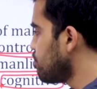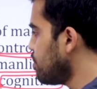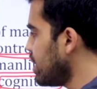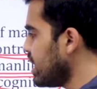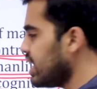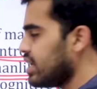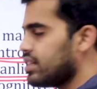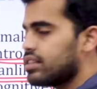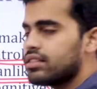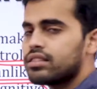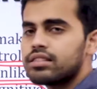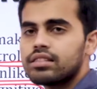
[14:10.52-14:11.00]

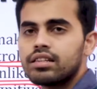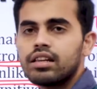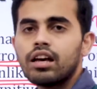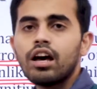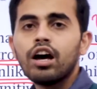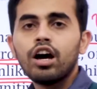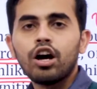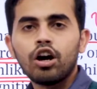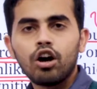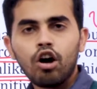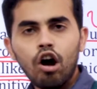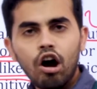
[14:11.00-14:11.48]
means,
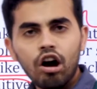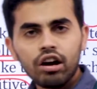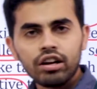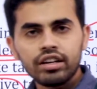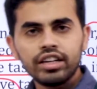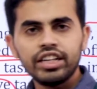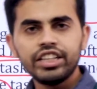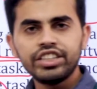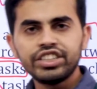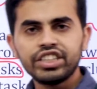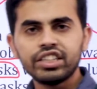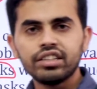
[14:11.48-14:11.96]

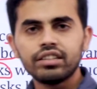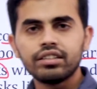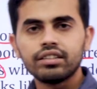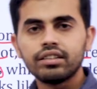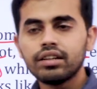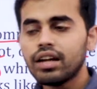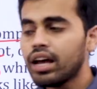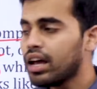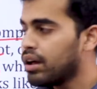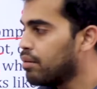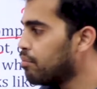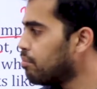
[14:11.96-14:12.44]
cognition
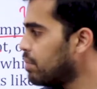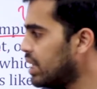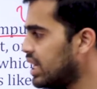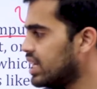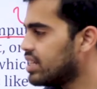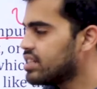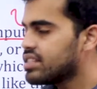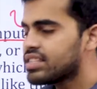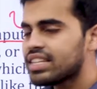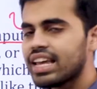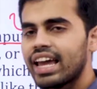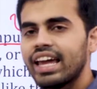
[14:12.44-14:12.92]

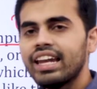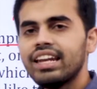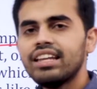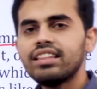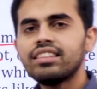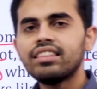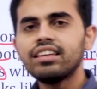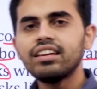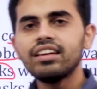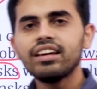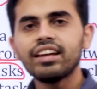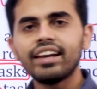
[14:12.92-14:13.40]
means
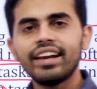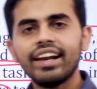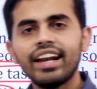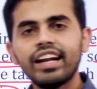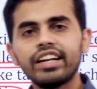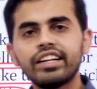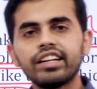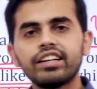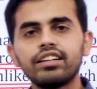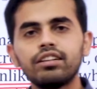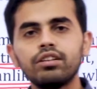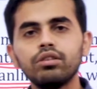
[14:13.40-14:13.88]
anything
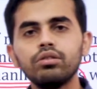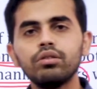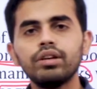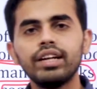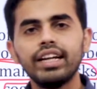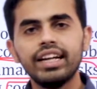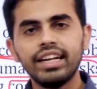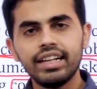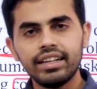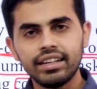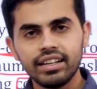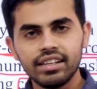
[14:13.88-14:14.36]
related to
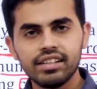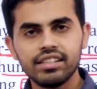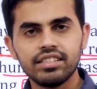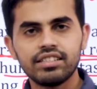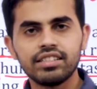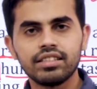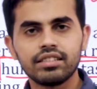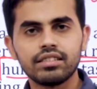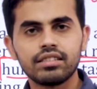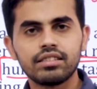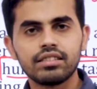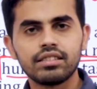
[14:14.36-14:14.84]

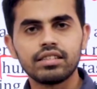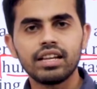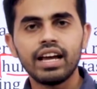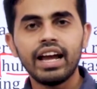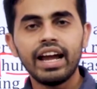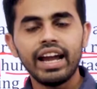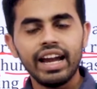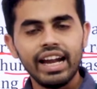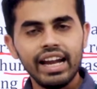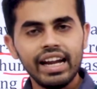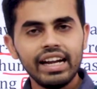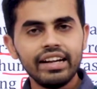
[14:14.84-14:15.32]
intelligence,
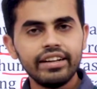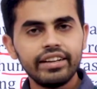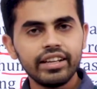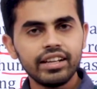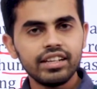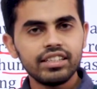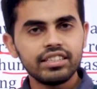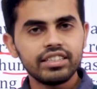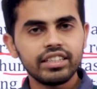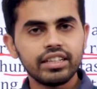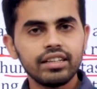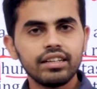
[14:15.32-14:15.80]

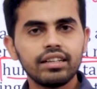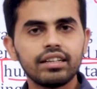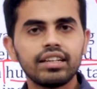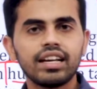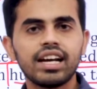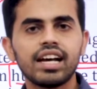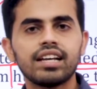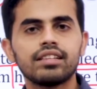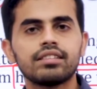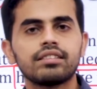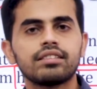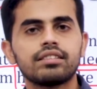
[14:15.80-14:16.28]
intelligent
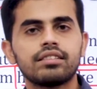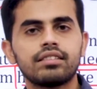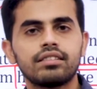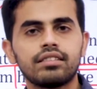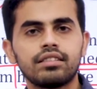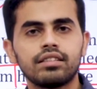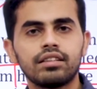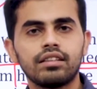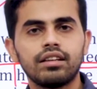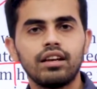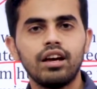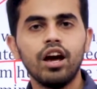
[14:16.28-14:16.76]

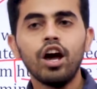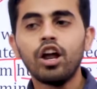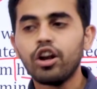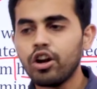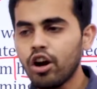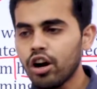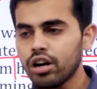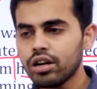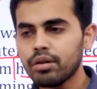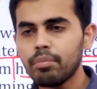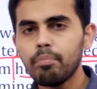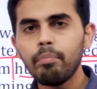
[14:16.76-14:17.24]
tasks,
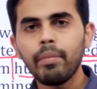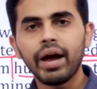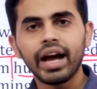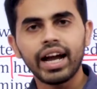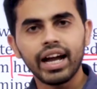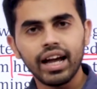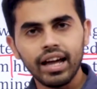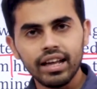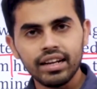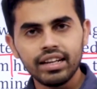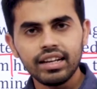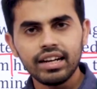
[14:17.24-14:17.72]
not
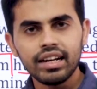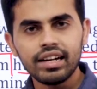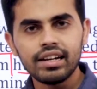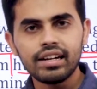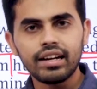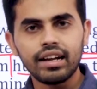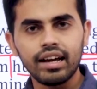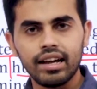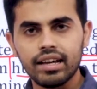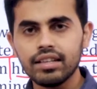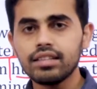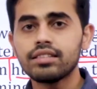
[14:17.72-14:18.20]
mechanical
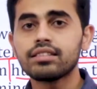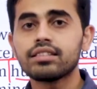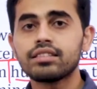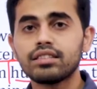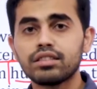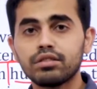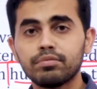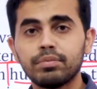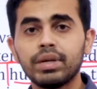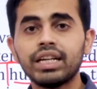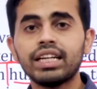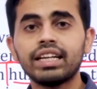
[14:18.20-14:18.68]

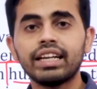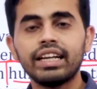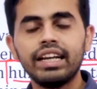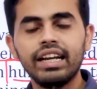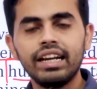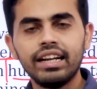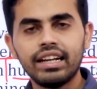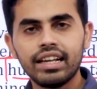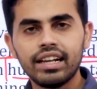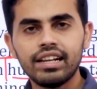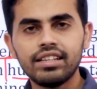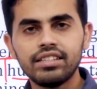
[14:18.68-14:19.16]
tasks, but
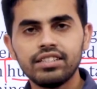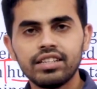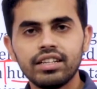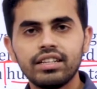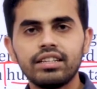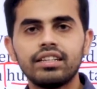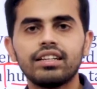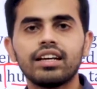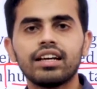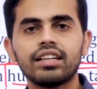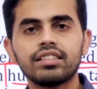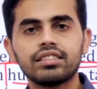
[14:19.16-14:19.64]

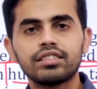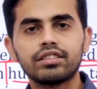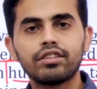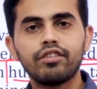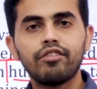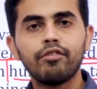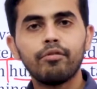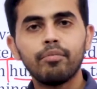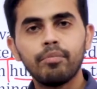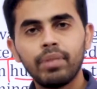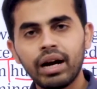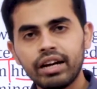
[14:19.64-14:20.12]
intelligent tasks,
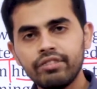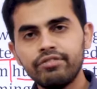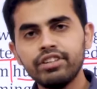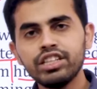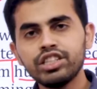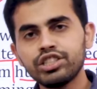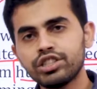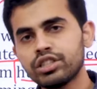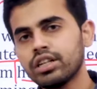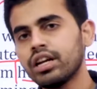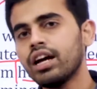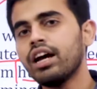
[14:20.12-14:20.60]
by
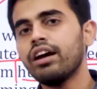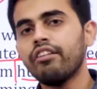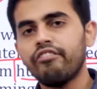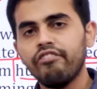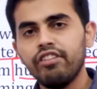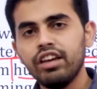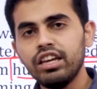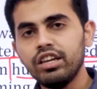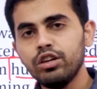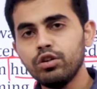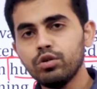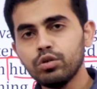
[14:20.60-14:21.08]
which
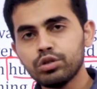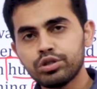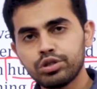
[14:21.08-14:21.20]
we